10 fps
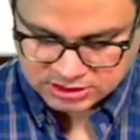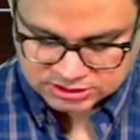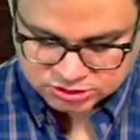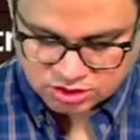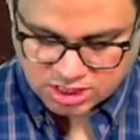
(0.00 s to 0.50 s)

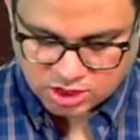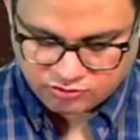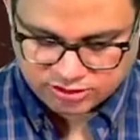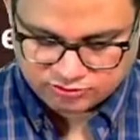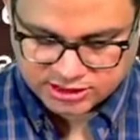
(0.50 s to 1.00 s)
So how
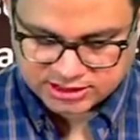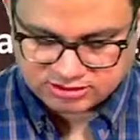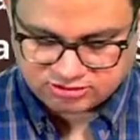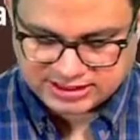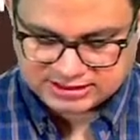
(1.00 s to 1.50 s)
will we
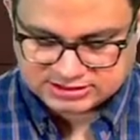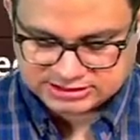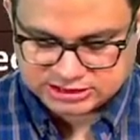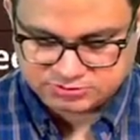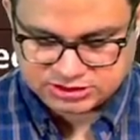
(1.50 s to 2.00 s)
treat
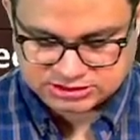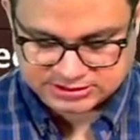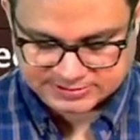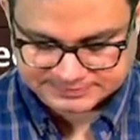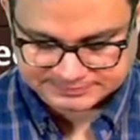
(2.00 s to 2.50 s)
such patient?